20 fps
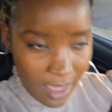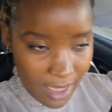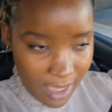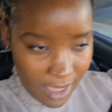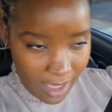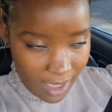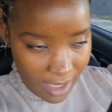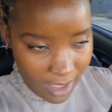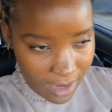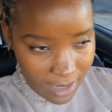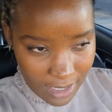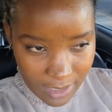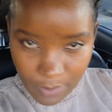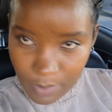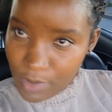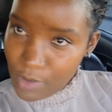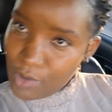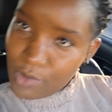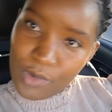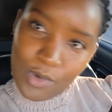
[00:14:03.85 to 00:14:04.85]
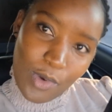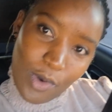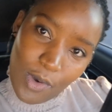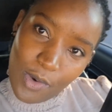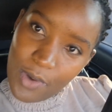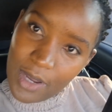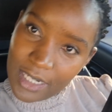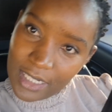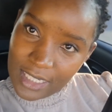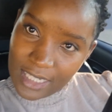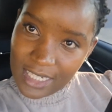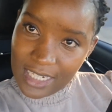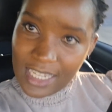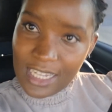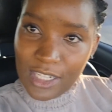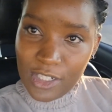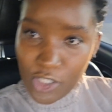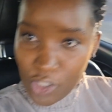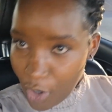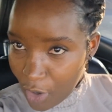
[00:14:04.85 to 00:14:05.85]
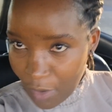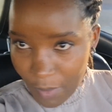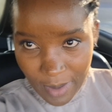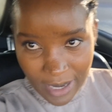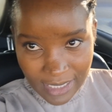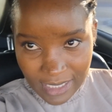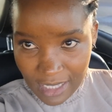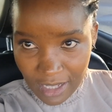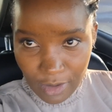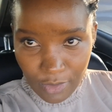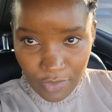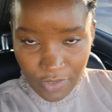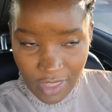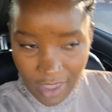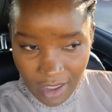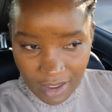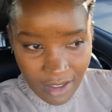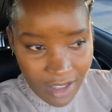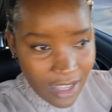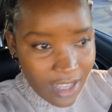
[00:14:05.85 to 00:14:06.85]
Hey, let me not go and shock myself there.